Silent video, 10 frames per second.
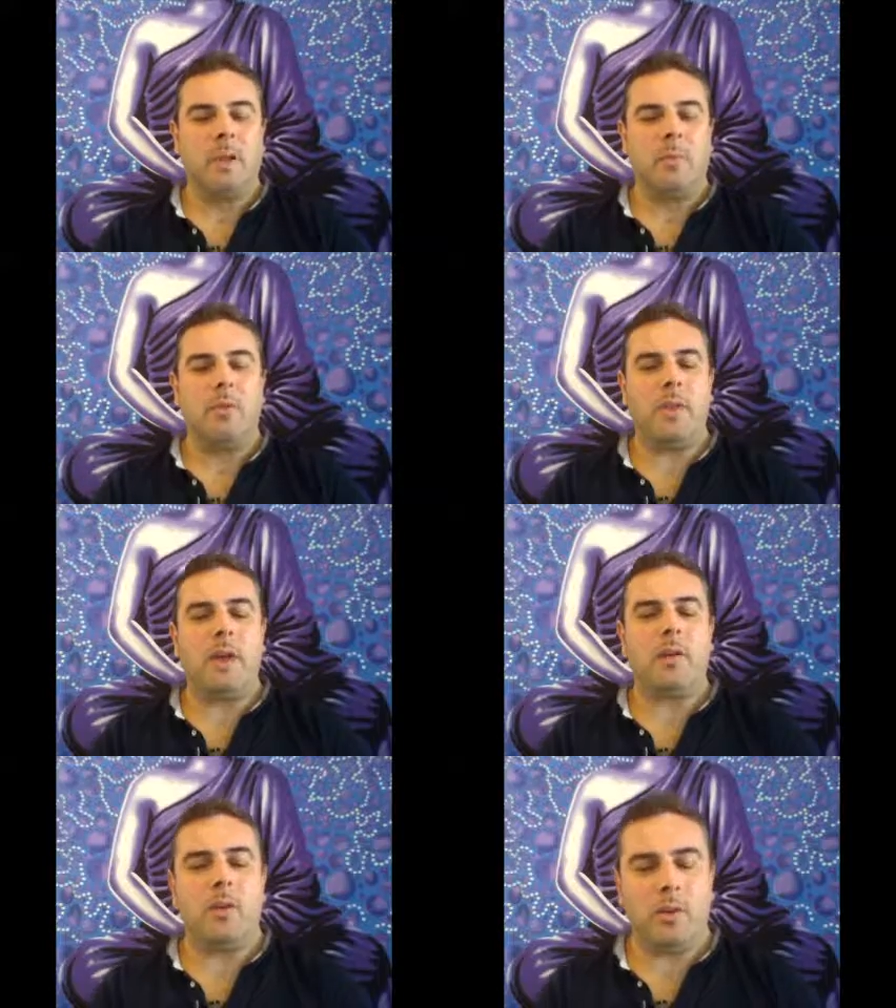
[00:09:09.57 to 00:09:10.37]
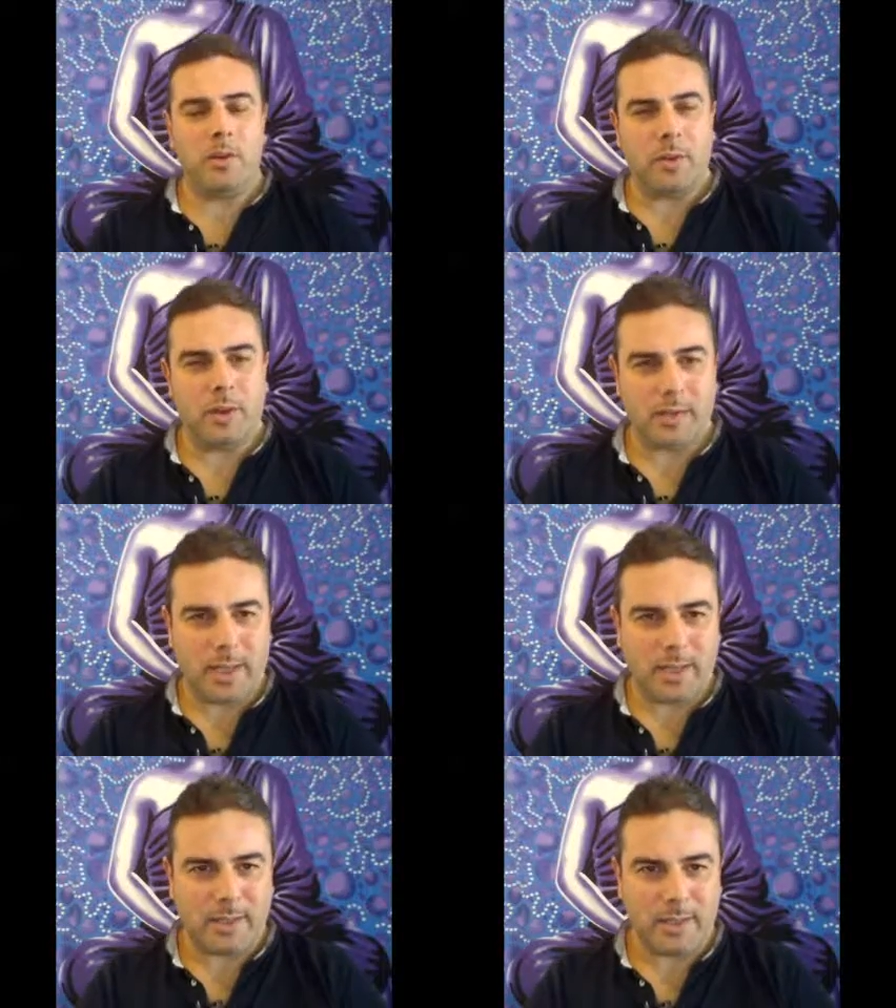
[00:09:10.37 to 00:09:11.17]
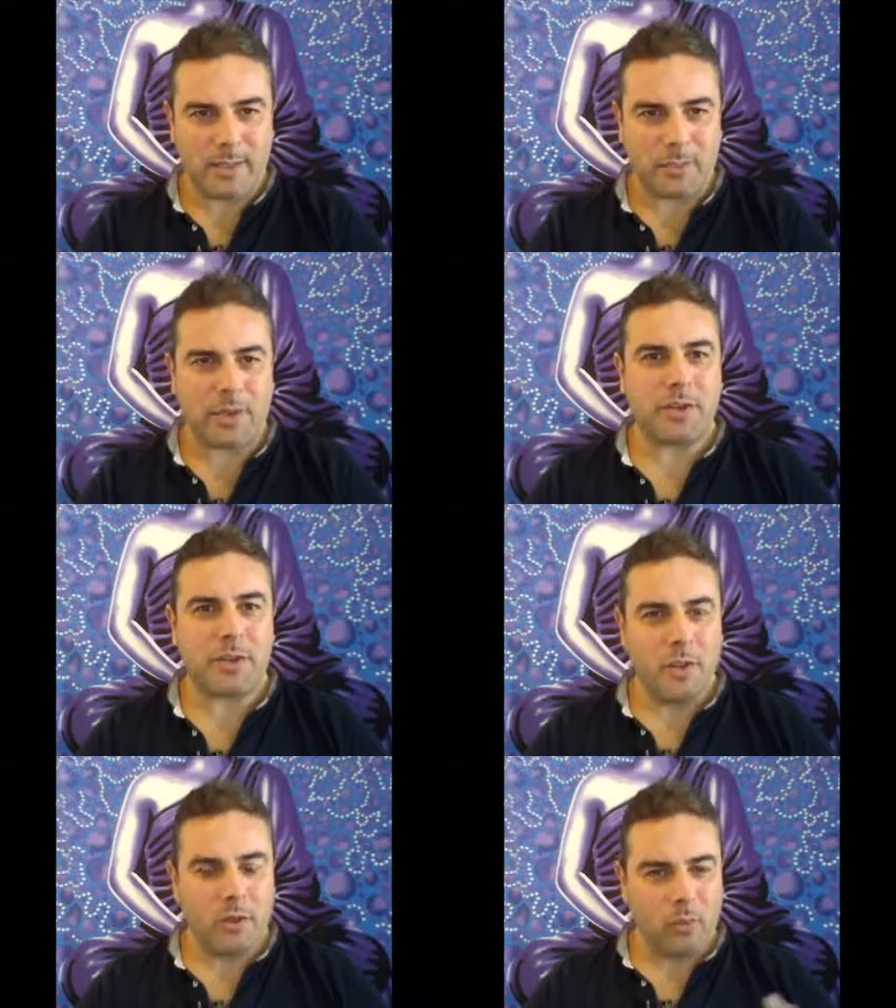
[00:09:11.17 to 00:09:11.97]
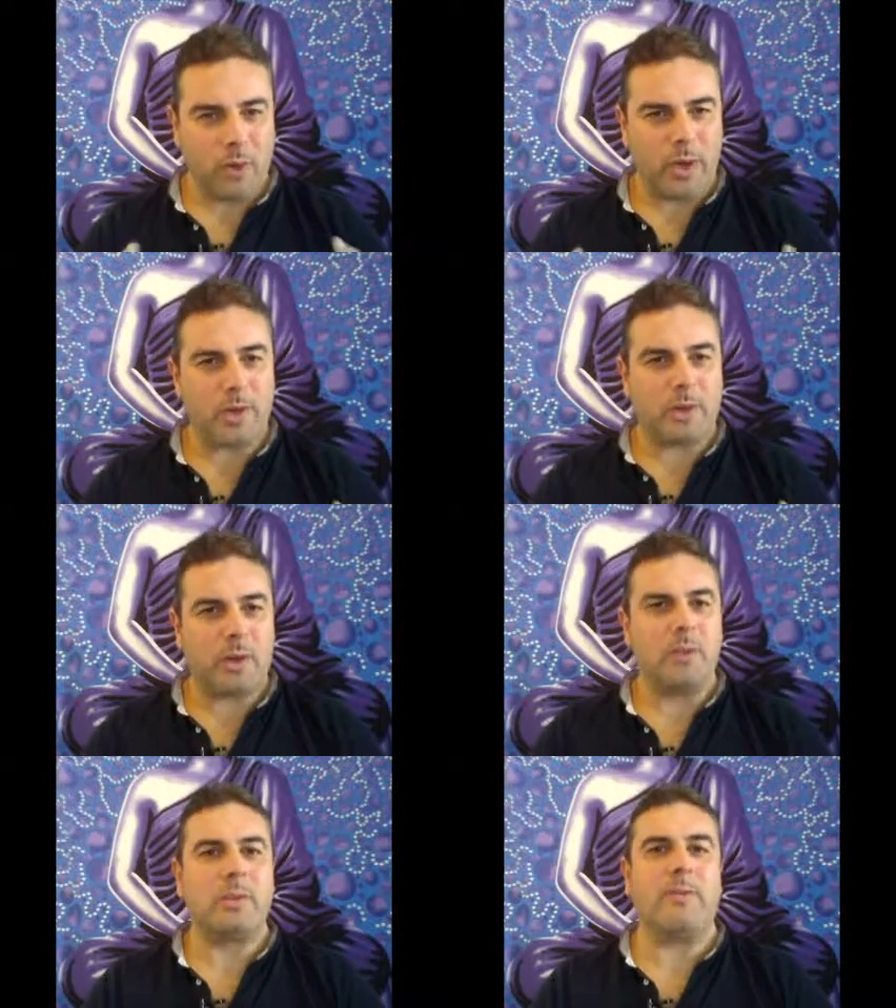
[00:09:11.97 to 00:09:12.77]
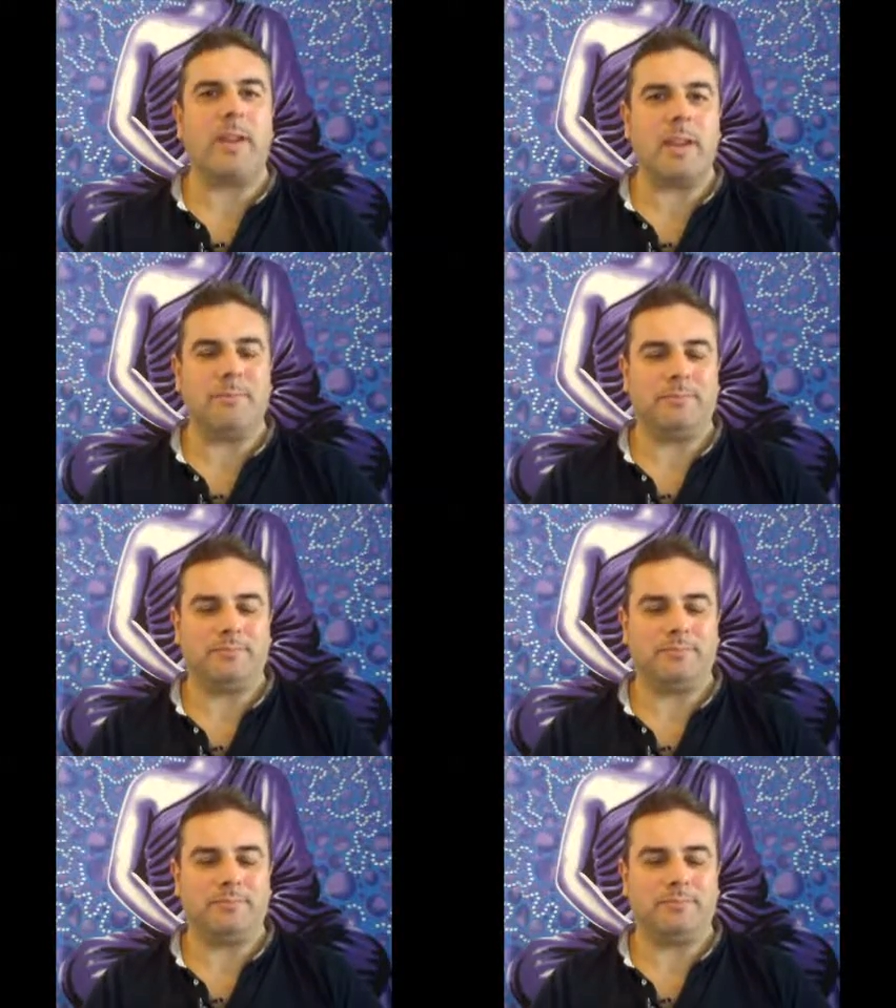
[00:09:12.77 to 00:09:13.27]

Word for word: But there are other senses which we need to cultivate.